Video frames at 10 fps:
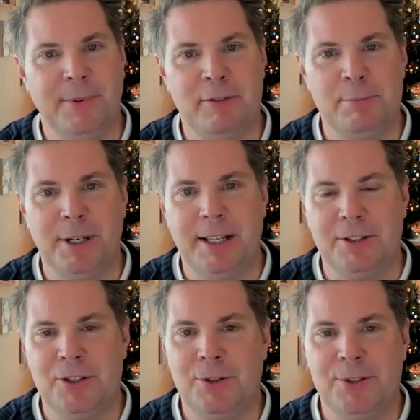
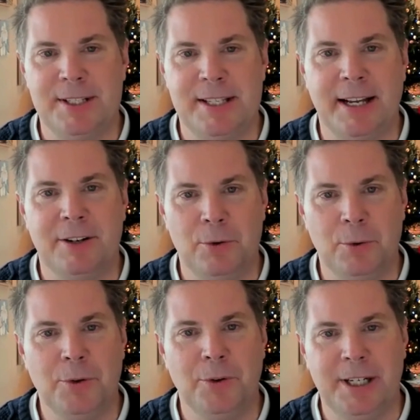Everybody that chooses
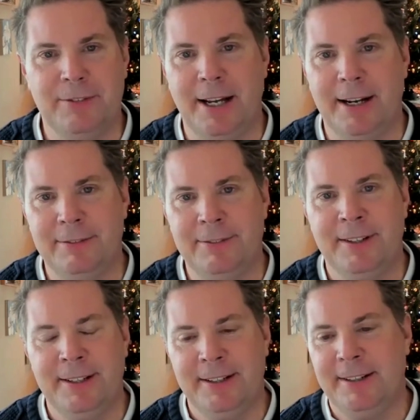that cool creative
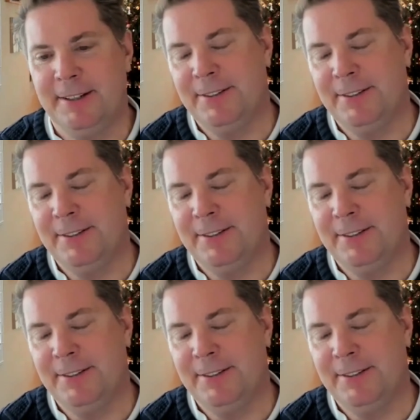life.